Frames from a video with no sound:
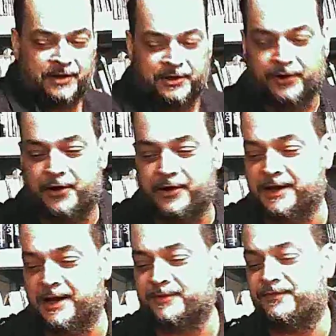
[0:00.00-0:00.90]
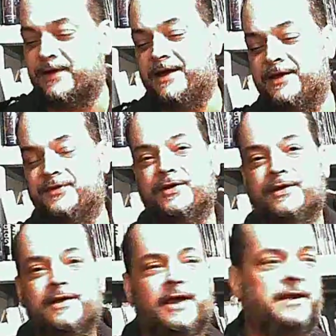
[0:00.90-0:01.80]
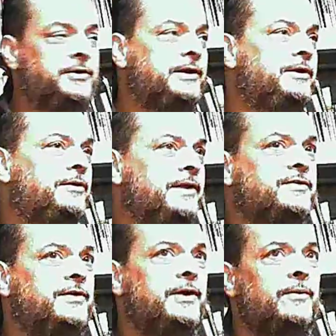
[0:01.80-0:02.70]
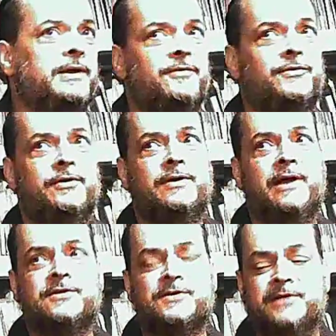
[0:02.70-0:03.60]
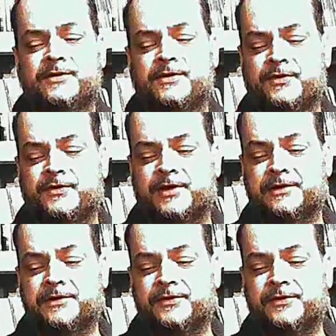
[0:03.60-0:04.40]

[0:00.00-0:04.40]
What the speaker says: learning to improvise, and you're getting your dexterity workout through your exercises and skills.